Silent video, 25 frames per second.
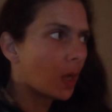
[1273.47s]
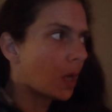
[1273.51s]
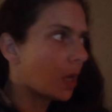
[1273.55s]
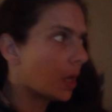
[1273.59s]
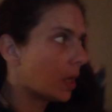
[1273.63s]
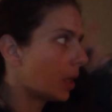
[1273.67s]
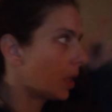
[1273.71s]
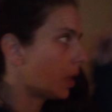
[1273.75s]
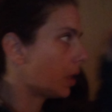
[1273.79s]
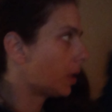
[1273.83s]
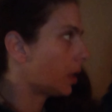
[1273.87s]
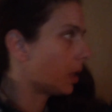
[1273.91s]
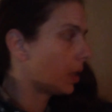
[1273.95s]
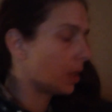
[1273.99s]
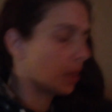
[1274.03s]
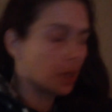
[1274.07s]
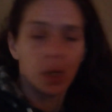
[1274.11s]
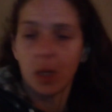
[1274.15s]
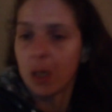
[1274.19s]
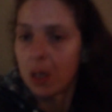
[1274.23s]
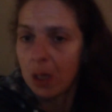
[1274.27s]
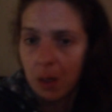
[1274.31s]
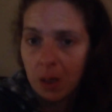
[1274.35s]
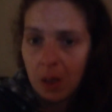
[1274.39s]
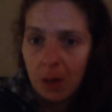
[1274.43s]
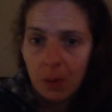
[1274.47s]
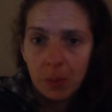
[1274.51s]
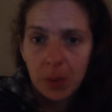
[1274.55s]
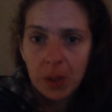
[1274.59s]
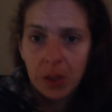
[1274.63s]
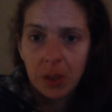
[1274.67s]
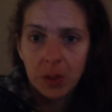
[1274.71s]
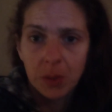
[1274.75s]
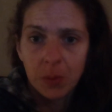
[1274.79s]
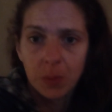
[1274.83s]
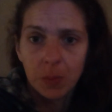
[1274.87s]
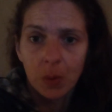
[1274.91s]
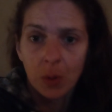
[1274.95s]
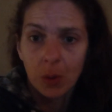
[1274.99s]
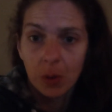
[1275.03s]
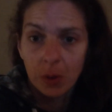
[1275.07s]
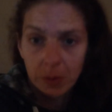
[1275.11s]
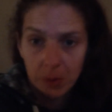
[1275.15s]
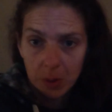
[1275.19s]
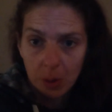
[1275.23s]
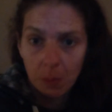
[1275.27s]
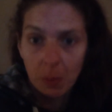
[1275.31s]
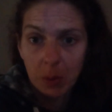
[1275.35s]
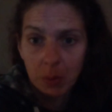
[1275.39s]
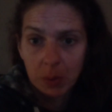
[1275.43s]
and I'm in this,
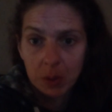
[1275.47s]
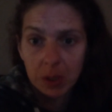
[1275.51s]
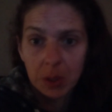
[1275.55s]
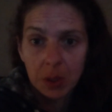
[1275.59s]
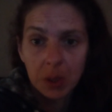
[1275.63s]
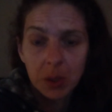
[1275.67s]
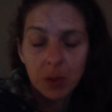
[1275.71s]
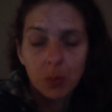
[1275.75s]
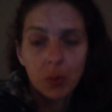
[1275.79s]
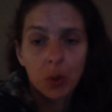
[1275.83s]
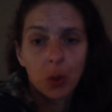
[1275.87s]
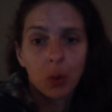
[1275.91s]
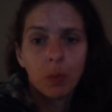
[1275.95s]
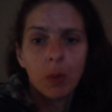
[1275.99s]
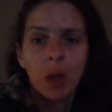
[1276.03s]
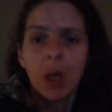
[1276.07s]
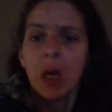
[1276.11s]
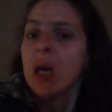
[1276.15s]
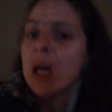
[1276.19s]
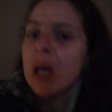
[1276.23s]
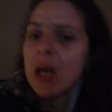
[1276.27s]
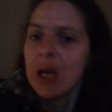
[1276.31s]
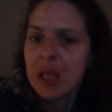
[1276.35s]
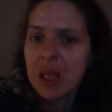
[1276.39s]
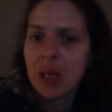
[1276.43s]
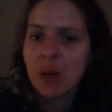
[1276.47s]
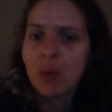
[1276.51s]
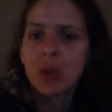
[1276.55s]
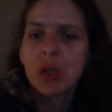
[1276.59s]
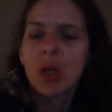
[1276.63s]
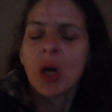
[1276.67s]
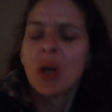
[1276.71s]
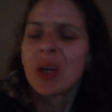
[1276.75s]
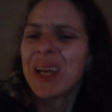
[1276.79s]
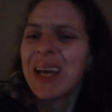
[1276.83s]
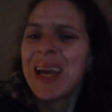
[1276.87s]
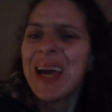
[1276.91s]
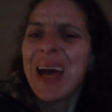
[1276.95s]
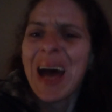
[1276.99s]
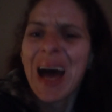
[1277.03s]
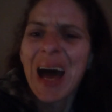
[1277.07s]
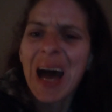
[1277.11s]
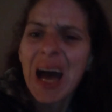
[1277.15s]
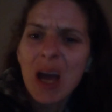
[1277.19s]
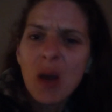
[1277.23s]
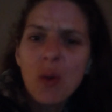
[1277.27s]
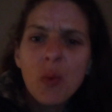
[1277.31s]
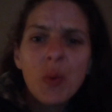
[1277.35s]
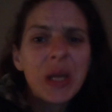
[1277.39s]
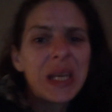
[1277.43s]
or somebody was in this room, and they were talking,
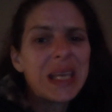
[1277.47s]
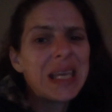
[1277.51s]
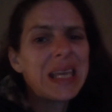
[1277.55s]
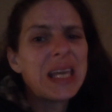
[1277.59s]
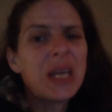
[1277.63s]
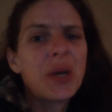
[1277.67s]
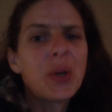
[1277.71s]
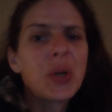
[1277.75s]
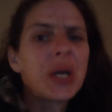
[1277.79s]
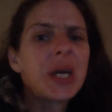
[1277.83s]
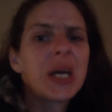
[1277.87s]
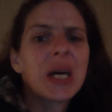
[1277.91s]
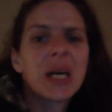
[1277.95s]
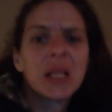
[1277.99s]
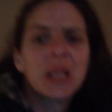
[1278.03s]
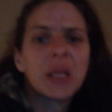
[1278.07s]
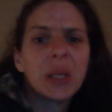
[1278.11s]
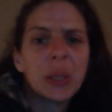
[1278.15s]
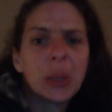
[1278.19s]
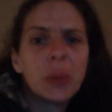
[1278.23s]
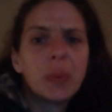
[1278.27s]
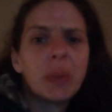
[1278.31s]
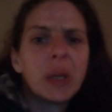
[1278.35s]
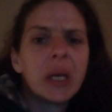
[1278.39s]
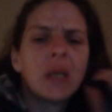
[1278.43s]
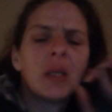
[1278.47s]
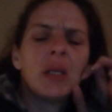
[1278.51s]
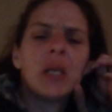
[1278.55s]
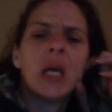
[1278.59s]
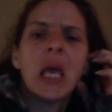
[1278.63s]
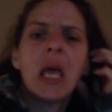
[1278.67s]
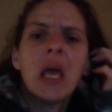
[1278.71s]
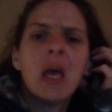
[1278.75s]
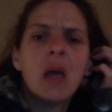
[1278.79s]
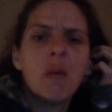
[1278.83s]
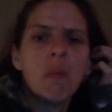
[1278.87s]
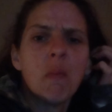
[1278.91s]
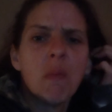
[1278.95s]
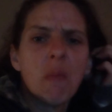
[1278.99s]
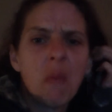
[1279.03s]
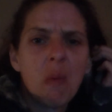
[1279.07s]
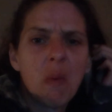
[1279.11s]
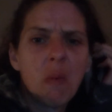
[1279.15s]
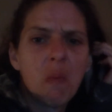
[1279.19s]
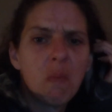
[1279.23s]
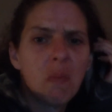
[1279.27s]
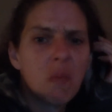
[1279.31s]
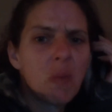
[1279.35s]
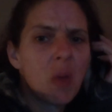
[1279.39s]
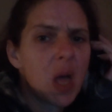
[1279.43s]
I would hear it a little bit.
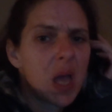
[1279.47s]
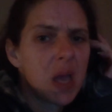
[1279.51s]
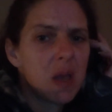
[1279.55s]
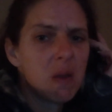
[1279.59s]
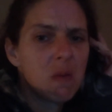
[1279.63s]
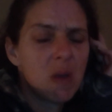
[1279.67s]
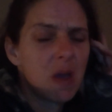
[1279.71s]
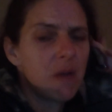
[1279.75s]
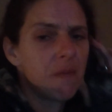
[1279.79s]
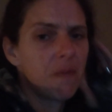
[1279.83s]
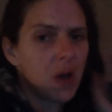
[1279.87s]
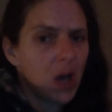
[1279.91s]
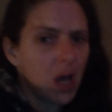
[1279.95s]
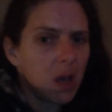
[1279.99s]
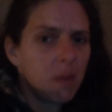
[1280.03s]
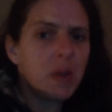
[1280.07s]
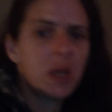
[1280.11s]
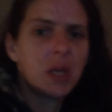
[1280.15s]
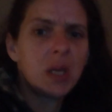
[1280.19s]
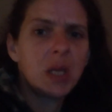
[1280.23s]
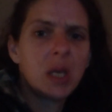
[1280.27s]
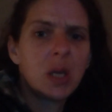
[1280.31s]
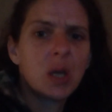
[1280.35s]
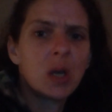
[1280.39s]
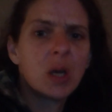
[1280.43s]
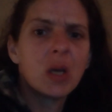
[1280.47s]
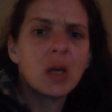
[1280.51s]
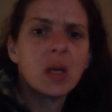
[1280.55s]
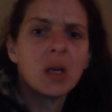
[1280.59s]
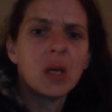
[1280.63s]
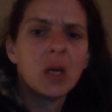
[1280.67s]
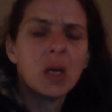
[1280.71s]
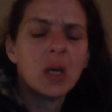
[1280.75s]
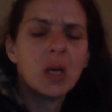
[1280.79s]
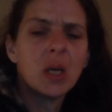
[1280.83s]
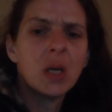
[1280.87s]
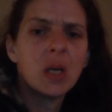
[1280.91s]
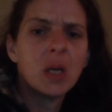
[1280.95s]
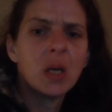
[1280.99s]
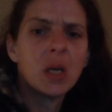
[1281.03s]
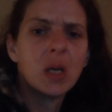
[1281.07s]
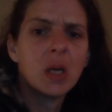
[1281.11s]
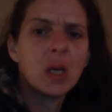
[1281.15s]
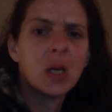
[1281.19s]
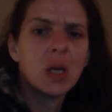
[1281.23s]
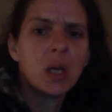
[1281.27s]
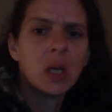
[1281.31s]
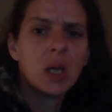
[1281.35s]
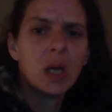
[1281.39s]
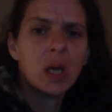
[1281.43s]
Like, if I'm in here,
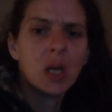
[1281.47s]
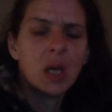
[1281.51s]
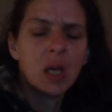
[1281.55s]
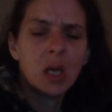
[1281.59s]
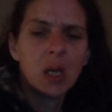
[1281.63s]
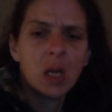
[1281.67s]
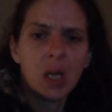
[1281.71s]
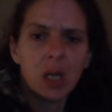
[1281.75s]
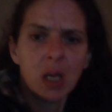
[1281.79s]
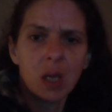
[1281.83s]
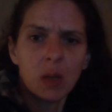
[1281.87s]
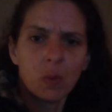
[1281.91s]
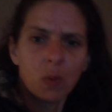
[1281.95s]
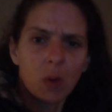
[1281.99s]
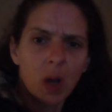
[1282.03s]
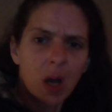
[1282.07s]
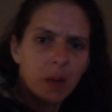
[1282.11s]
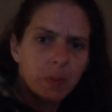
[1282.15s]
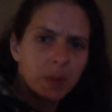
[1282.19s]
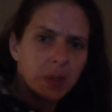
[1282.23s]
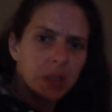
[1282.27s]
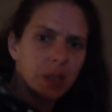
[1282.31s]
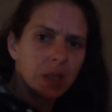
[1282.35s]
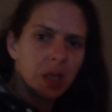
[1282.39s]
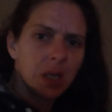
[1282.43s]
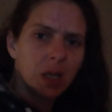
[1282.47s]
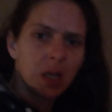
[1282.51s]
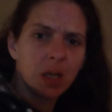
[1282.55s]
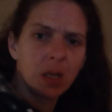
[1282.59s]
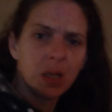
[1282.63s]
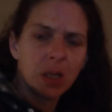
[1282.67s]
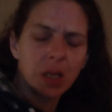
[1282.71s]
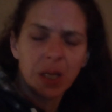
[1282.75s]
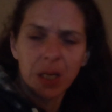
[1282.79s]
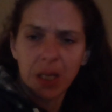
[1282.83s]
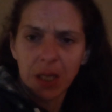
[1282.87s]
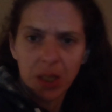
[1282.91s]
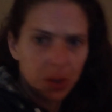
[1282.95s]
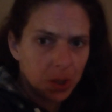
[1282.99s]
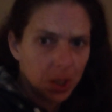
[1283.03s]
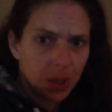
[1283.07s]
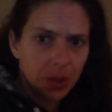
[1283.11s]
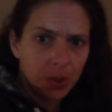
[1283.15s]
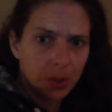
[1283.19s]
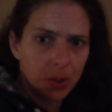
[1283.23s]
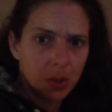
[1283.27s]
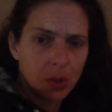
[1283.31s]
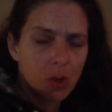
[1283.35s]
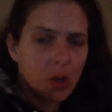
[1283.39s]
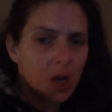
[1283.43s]
and Rob's in there, and he
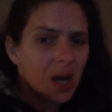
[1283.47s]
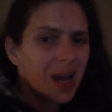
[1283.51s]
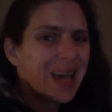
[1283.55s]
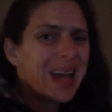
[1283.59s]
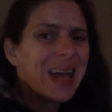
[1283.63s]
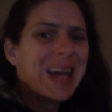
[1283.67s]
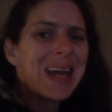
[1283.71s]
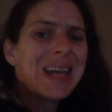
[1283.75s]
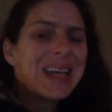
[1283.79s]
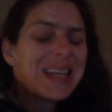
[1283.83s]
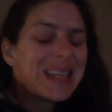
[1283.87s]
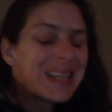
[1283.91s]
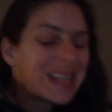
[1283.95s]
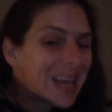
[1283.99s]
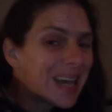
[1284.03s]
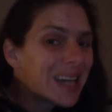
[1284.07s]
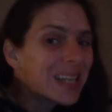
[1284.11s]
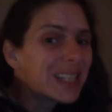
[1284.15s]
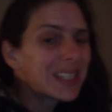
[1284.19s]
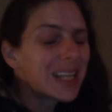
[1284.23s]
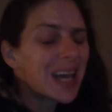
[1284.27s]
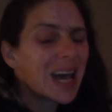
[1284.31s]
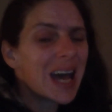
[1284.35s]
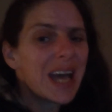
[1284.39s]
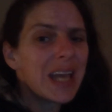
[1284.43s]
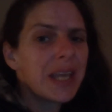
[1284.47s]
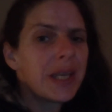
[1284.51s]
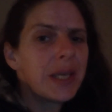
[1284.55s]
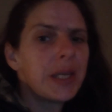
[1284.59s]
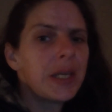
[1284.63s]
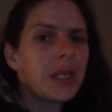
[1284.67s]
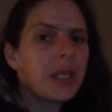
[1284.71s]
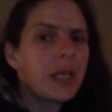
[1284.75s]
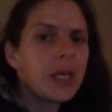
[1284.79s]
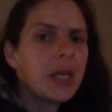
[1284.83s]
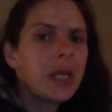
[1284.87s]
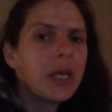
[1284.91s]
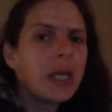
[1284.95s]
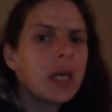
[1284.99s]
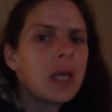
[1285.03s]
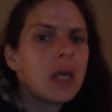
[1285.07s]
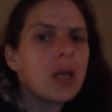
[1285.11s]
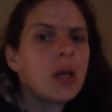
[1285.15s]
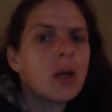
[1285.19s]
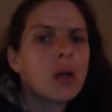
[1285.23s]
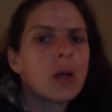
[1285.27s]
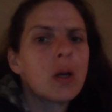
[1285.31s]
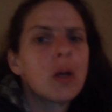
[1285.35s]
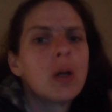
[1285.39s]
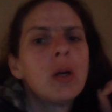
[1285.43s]
shuts the door, yes, I can
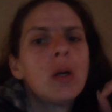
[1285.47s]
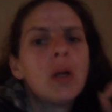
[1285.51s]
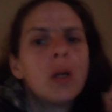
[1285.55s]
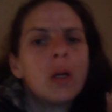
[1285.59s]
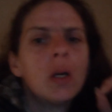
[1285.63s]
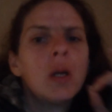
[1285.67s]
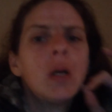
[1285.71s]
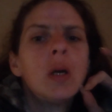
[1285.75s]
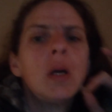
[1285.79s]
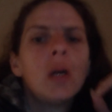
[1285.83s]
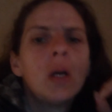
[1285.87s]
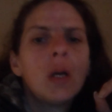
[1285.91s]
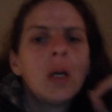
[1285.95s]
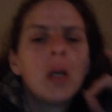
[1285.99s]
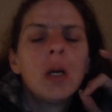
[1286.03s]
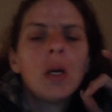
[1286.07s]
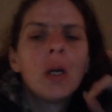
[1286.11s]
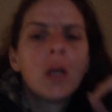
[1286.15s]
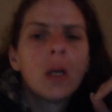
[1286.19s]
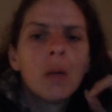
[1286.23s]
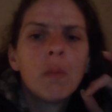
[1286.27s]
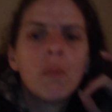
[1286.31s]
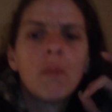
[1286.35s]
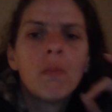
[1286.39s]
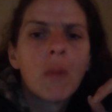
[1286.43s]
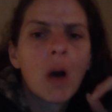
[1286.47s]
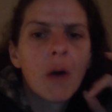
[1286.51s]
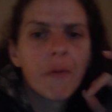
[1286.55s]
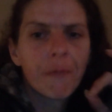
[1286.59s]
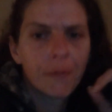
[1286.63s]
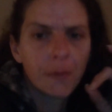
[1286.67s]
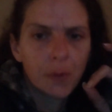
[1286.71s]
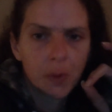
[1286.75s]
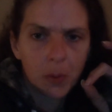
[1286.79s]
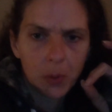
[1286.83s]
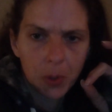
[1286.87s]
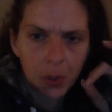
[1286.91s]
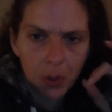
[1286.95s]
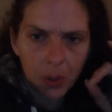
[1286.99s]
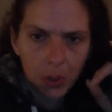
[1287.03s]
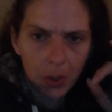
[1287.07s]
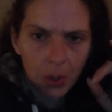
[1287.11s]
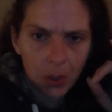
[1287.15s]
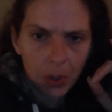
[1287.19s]
hear muffled.